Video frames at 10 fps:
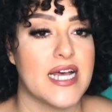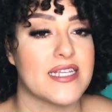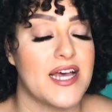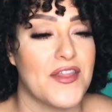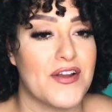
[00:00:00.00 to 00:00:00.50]

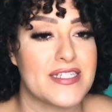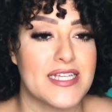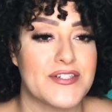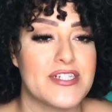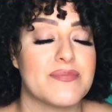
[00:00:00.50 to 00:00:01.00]
other
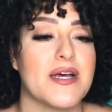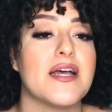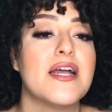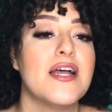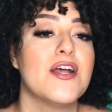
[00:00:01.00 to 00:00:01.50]
accessories, but
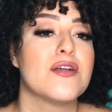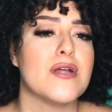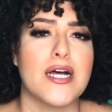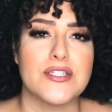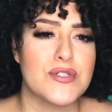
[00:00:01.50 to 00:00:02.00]

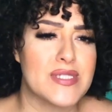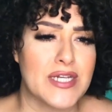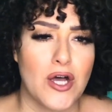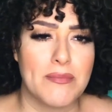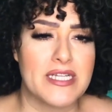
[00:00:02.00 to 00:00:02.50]

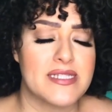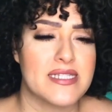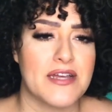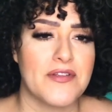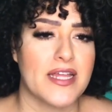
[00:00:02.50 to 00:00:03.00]
juicing almonds,
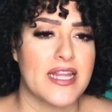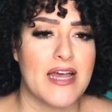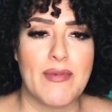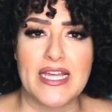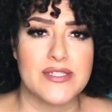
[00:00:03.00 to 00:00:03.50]
stuff like
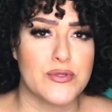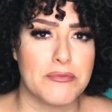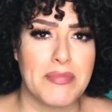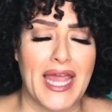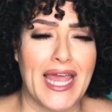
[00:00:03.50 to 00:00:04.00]
that, making
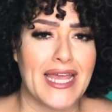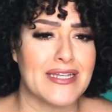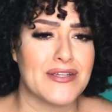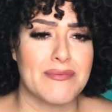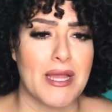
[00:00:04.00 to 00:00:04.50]
sorbet,
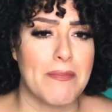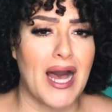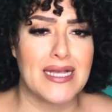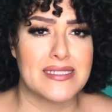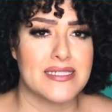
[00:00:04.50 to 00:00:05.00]
and you can make
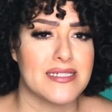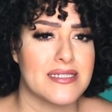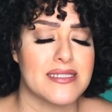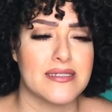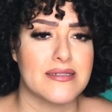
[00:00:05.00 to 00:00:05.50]

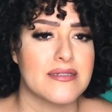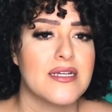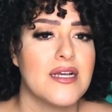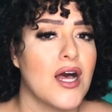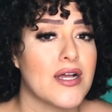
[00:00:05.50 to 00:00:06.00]
pastas and all
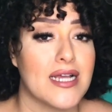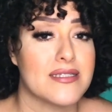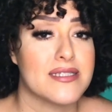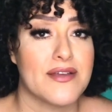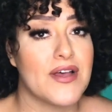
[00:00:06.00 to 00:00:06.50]
kinds
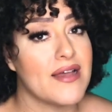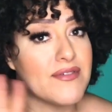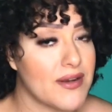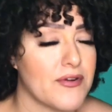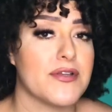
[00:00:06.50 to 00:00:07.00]
of stuff. I've
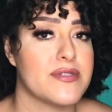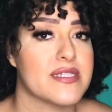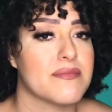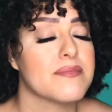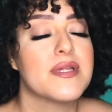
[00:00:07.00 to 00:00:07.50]
never used them.